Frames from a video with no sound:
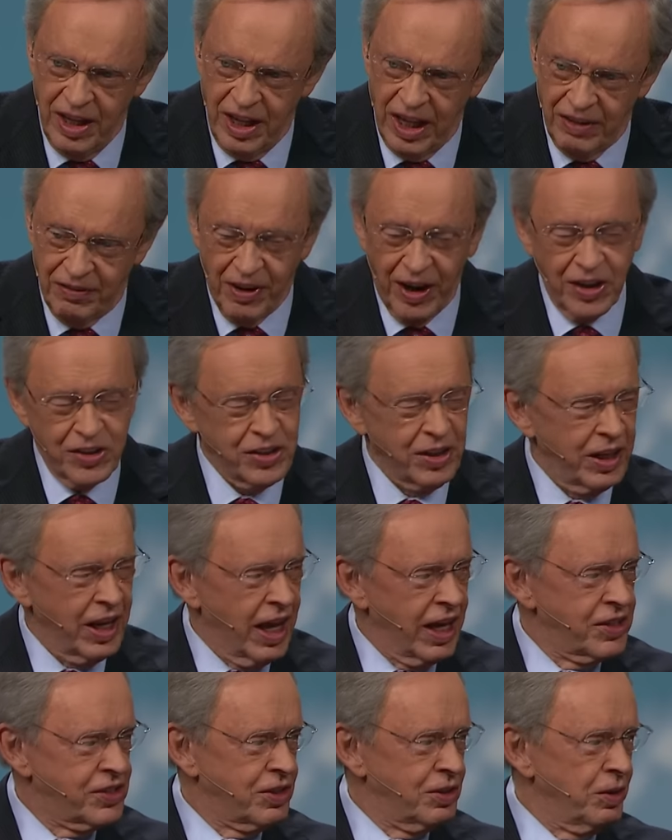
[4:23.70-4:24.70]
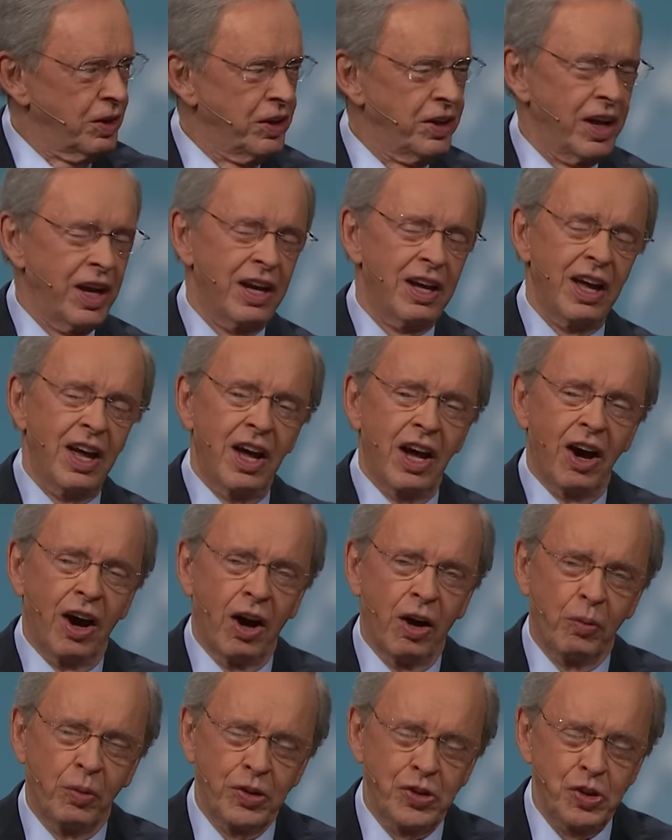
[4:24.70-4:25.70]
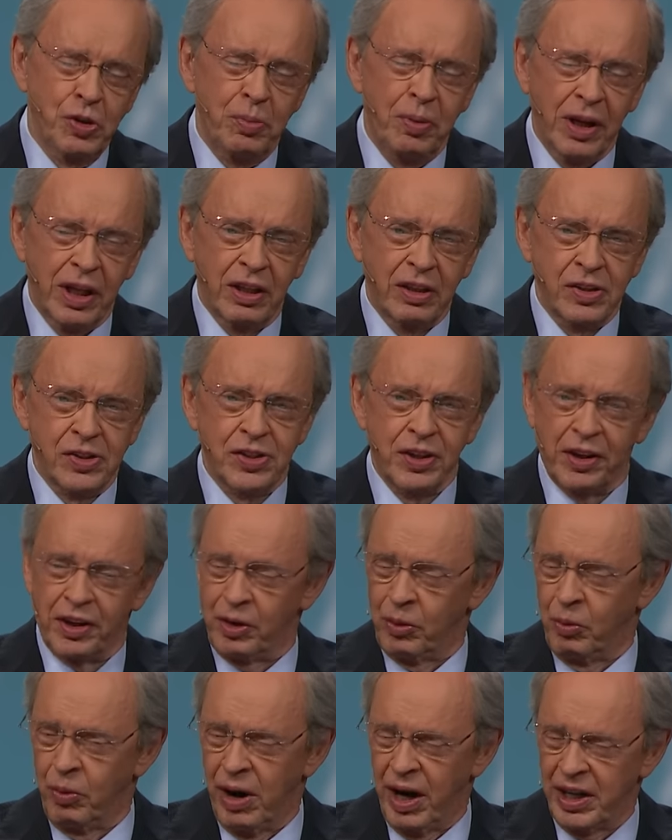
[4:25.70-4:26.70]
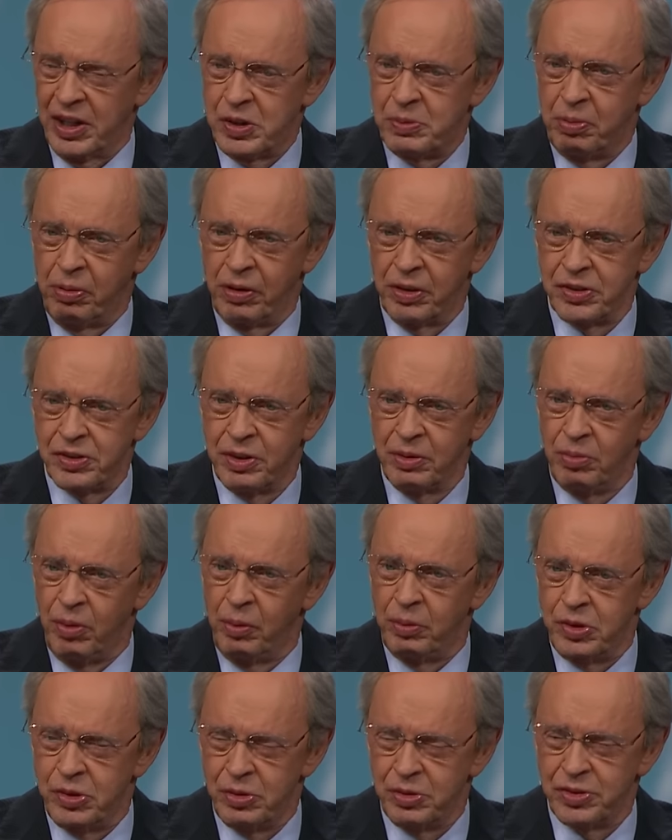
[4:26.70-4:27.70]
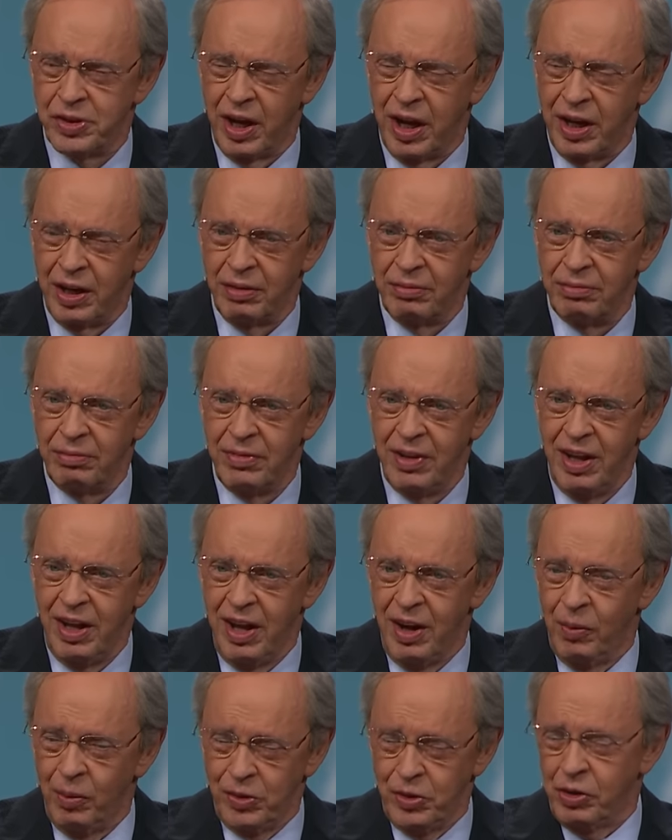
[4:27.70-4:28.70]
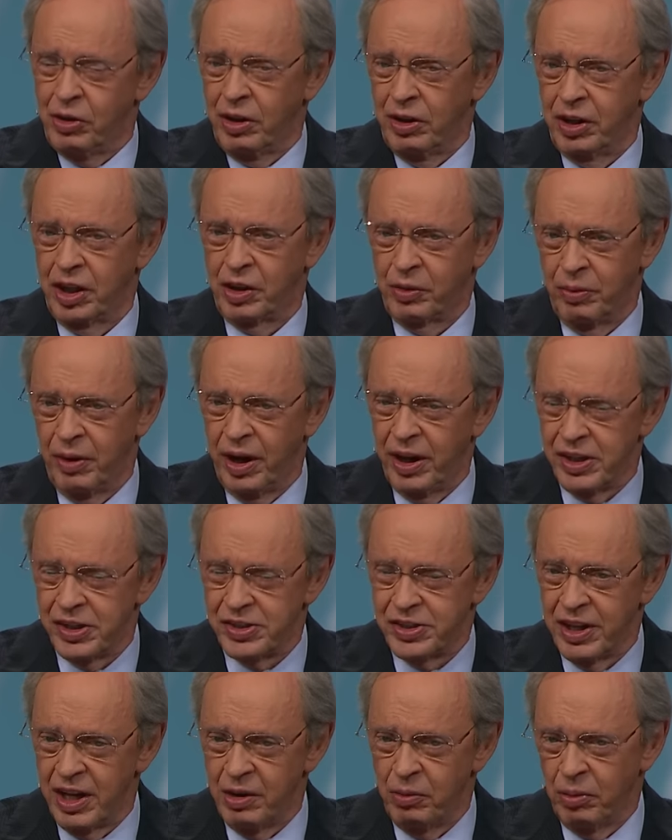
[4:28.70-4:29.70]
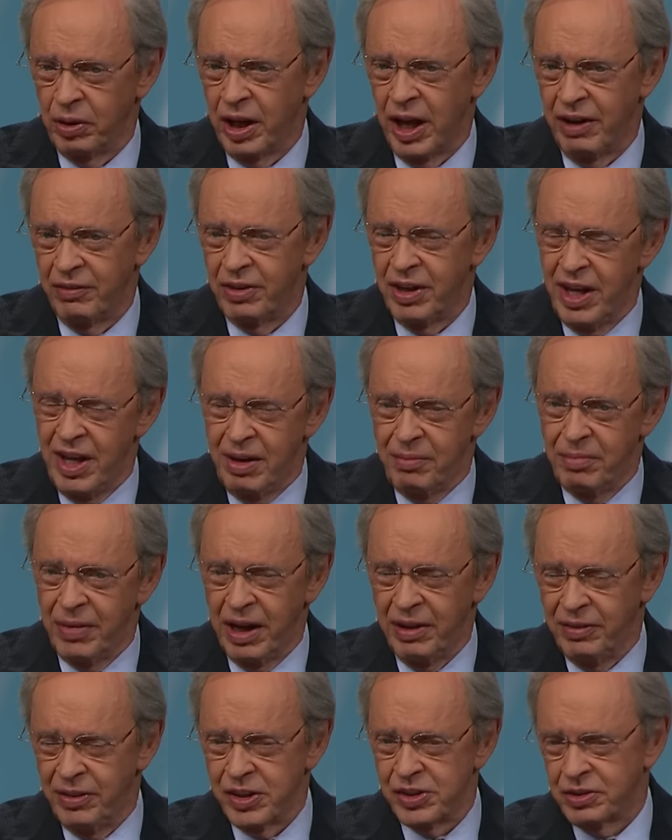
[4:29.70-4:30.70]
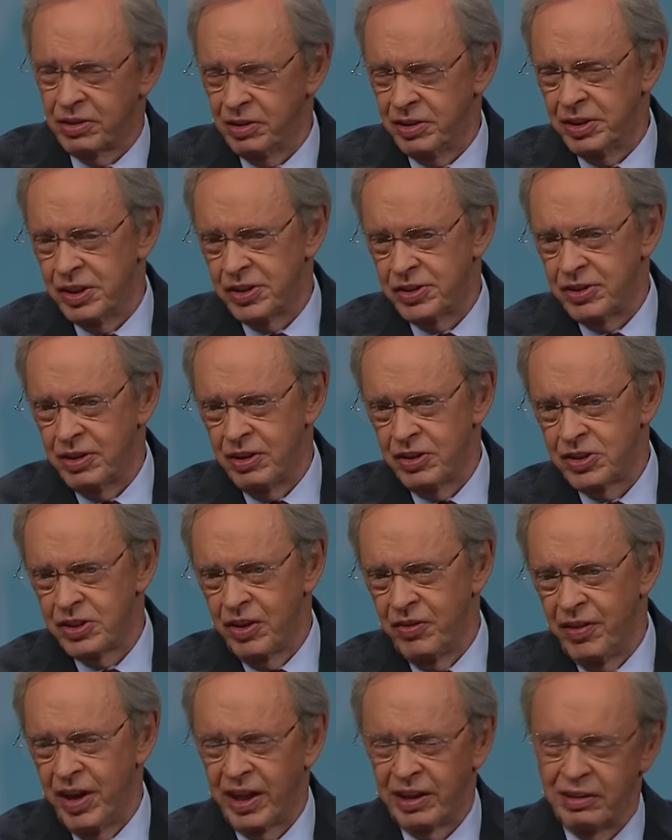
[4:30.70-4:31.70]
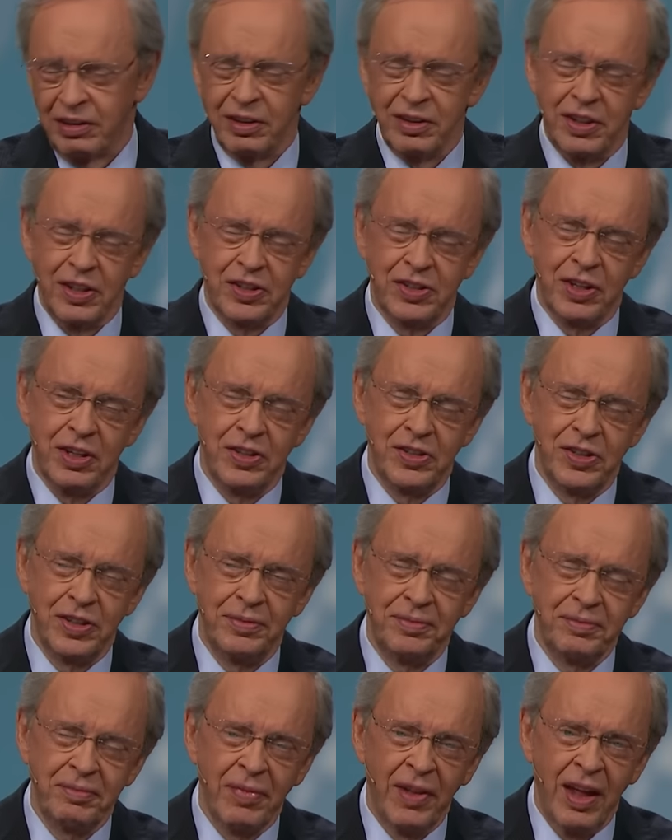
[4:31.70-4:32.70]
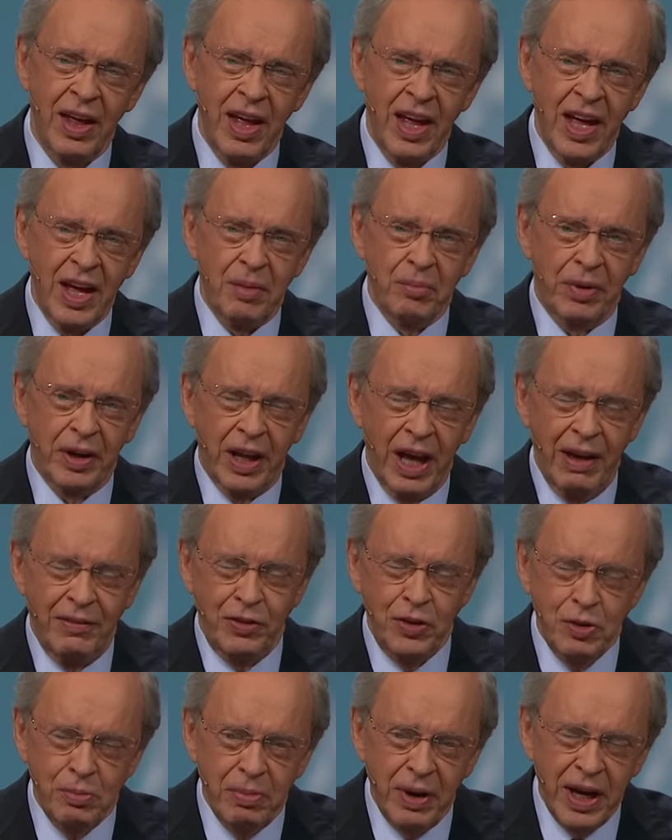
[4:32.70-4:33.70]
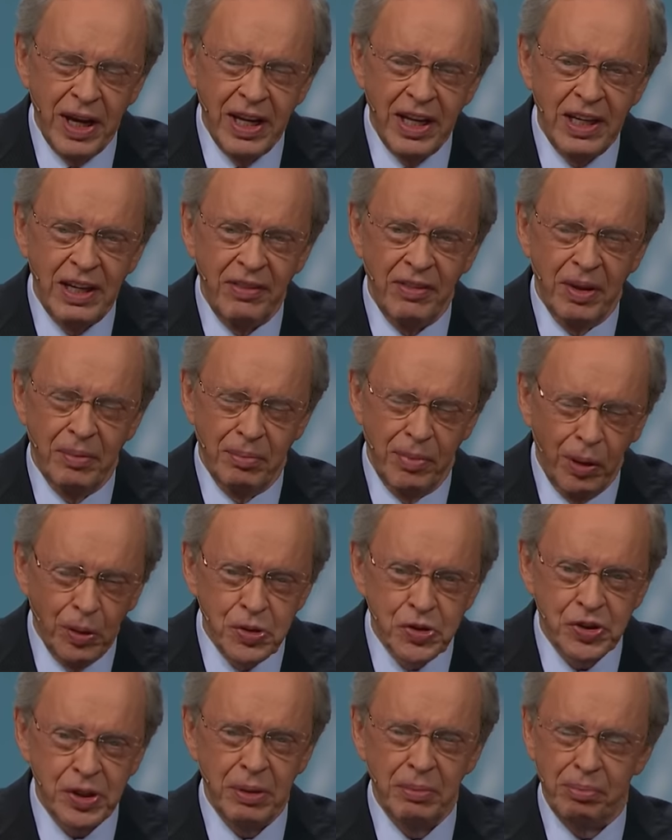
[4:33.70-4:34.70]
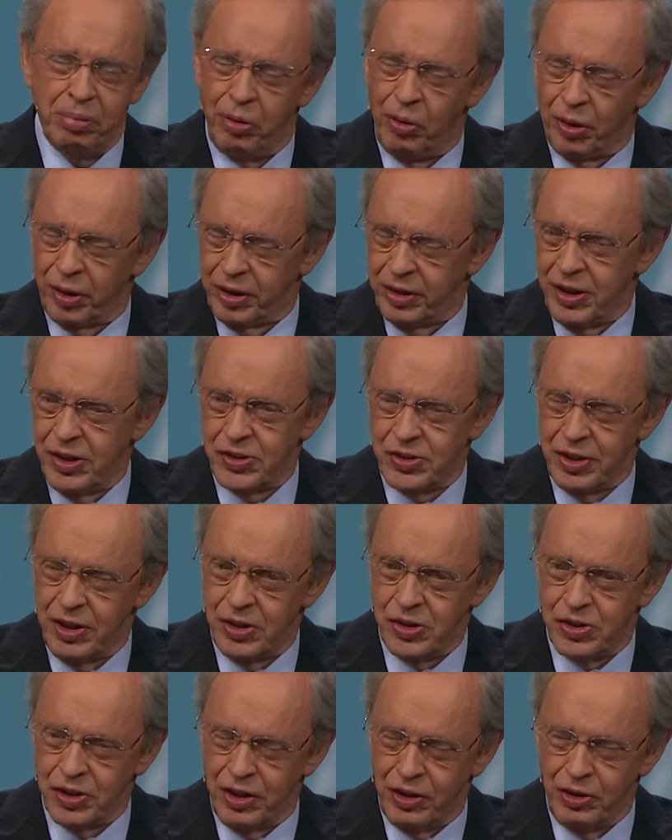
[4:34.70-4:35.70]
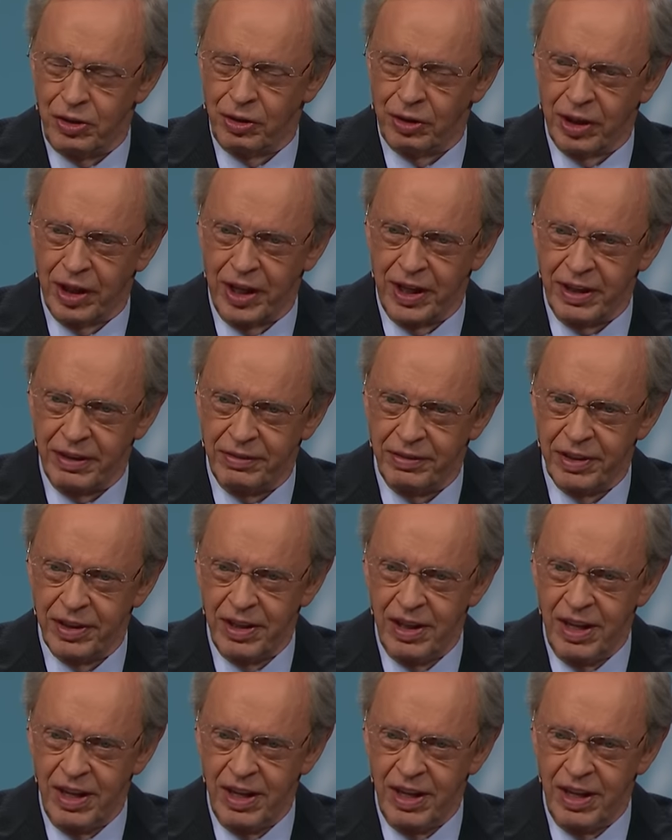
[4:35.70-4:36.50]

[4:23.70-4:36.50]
If I should ask you today, would you be considered a wise person? What would you say? Well, you could look around and say, well, I've made this good decision, that good decision. But have you made the most important decision in your life?